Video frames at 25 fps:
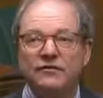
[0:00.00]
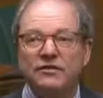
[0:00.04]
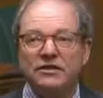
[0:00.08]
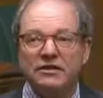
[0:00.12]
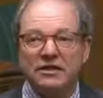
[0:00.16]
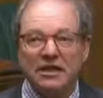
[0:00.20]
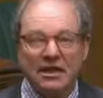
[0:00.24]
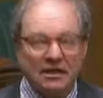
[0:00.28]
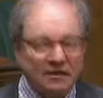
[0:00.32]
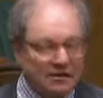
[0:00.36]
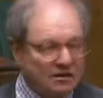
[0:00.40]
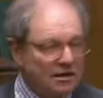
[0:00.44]

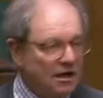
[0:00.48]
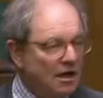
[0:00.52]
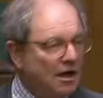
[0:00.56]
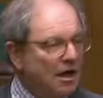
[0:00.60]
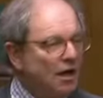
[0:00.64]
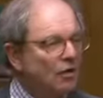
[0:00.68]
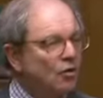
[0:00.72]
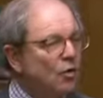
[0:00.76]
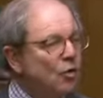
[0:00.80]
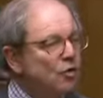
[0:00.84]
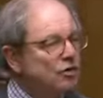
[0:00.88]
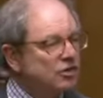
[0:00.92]
6
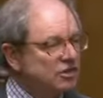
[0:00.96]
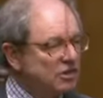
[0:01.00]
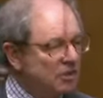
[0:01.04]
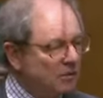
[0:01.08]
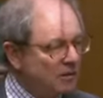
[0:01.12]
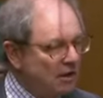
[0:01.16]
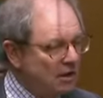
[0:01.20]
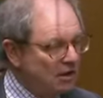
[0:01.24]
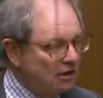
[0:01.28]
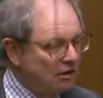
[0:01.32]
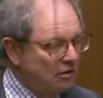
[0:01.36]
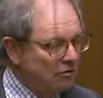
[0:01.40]
are also
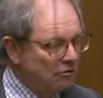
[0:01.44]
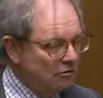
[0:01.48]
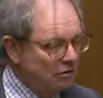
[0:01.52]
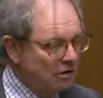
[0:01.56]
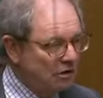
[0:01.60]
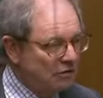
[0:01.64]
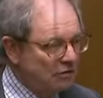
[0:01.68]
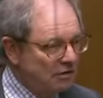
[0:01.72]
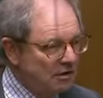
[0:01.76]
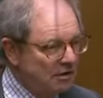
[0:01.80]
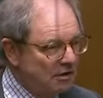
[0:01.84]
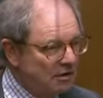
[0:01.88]

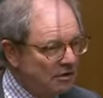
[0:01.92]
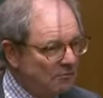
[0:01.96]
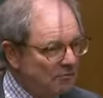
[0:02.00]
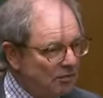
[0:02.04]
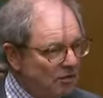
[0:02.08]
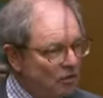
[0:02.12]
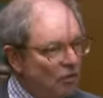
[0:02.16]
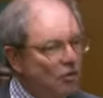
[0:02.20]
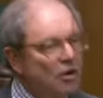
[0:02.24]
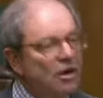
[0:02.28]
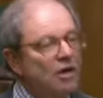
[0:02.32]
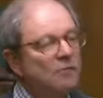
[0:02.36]
included in the
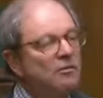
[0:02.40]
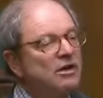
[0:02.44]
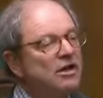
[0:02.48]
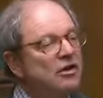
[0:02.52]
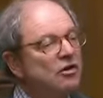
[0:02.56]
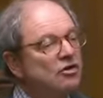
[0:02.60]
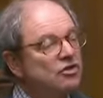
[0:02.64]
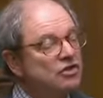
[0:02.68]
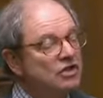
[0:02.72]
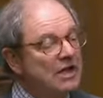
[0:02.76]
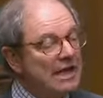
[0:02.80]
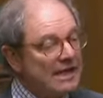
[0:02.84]
bill,
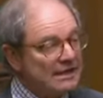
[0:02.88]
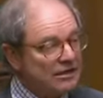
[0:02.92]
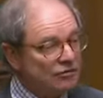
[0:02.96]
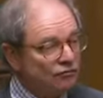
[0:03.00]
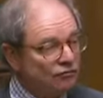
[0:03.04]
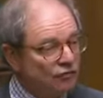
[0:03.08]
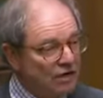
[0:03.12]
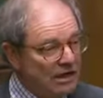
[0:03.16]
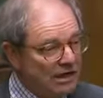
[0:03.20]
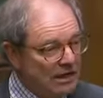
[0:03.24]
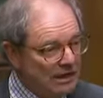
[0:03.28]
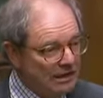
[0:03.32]
because that's
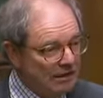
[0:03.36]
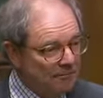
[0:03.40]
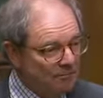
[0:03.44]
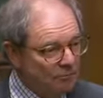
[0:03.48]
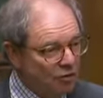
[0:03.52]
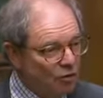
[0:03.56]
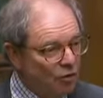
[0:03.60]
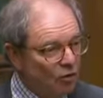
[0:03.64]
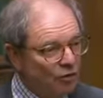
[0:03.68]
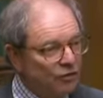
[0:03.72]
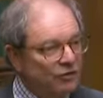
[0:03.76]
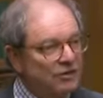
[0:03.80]
really
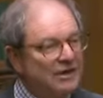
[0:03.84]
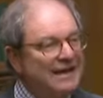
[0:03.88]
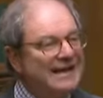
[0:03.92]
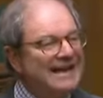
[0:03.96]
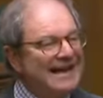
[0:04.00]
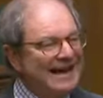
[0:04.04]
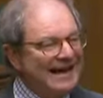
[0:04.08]
important,